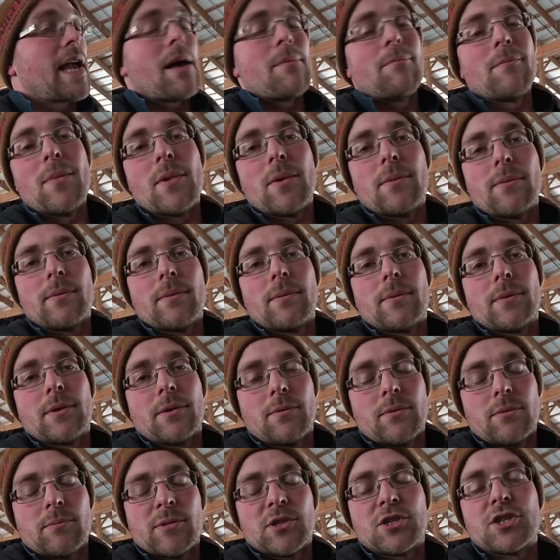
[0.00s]
get,
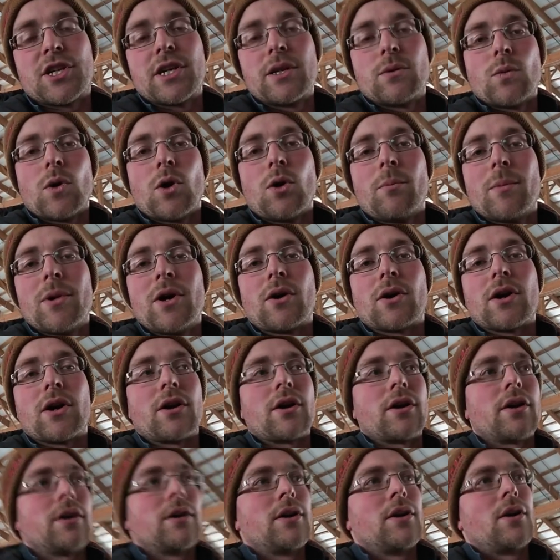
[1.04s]
the machine will milk
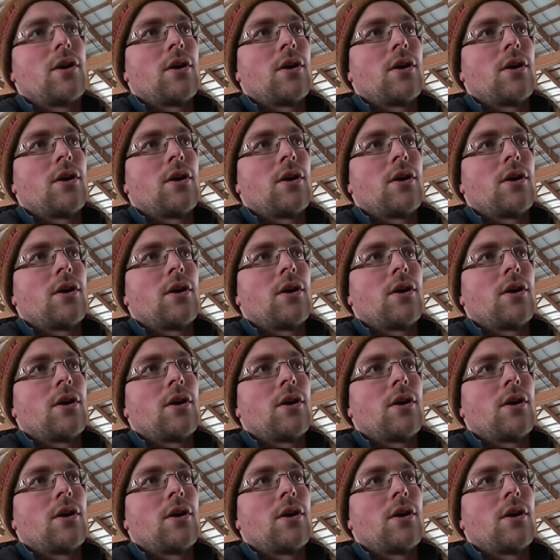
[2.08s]
her